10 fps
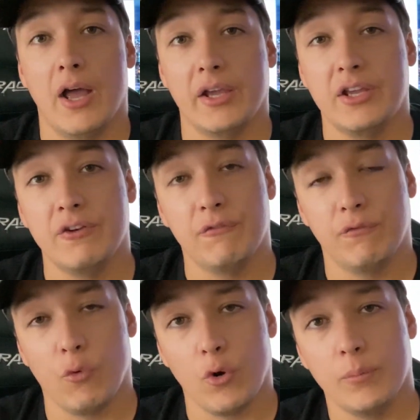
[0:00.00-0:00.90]

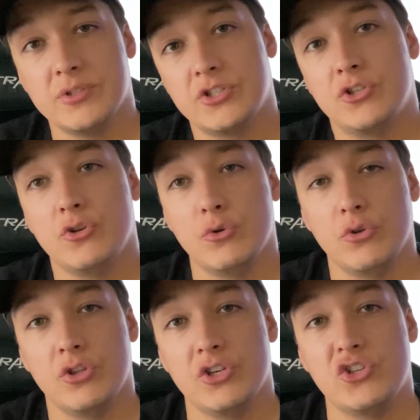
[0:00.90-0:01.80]
conforms to
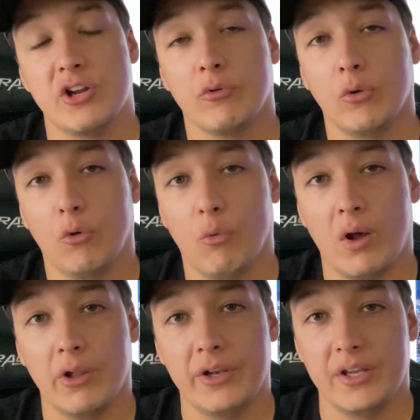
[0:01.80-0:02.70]
the general
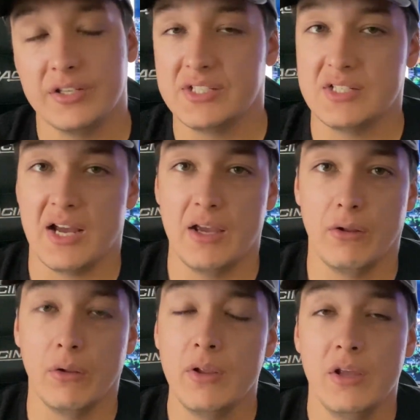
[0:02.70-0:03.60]
quality and
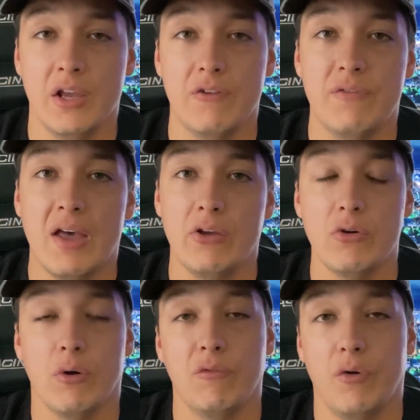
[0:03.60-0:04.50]
style and
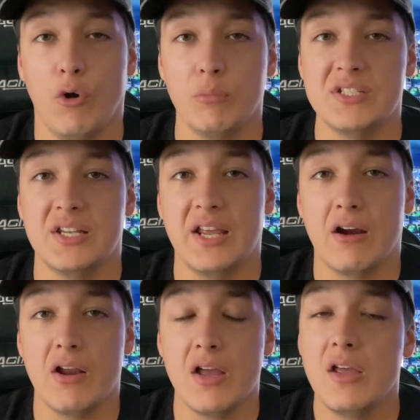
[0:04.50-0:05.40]
value of homes in the
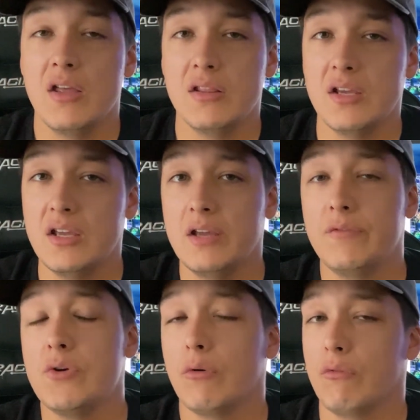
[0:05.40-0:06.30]
area, they can give
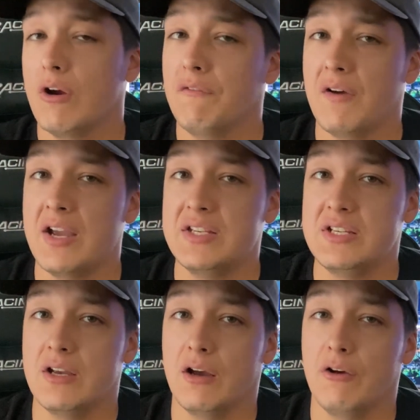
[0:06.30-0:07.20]
you a rough
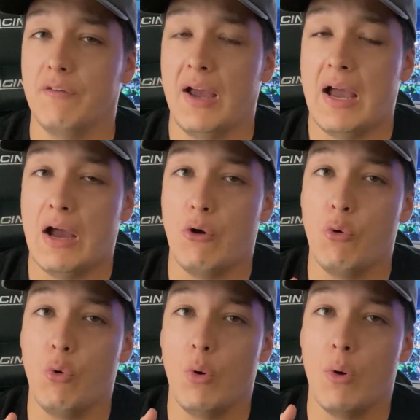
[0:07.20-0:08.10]
idea of
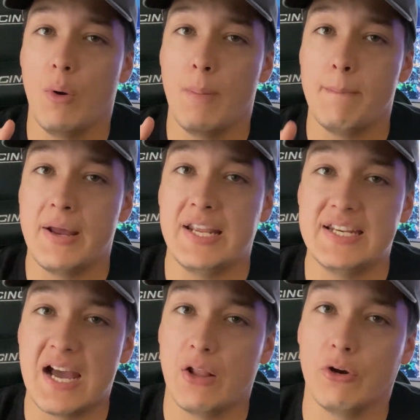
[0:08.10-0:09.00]
how many
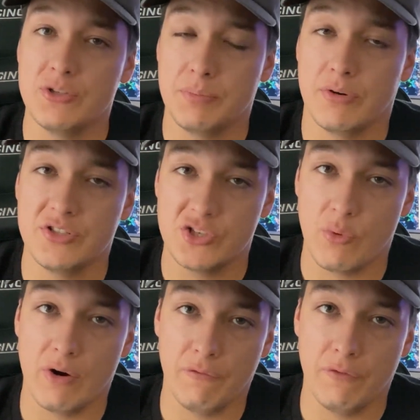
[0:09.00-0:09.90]
dollars per
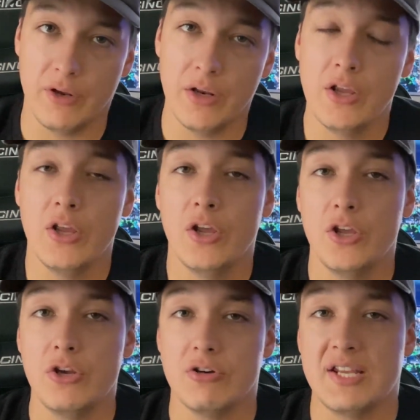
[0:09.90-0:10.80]
square foot
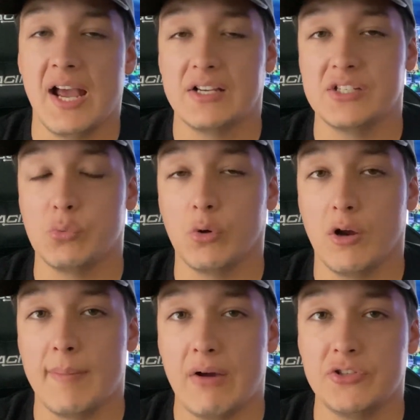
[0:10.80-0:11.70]
your taxes will
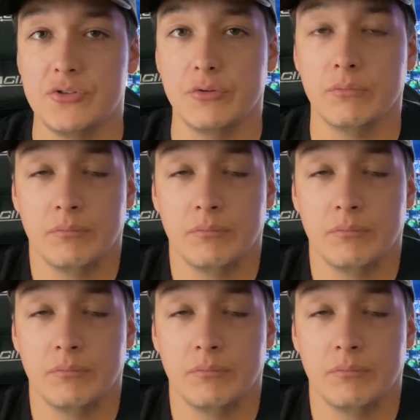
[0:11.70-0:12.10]
come out to.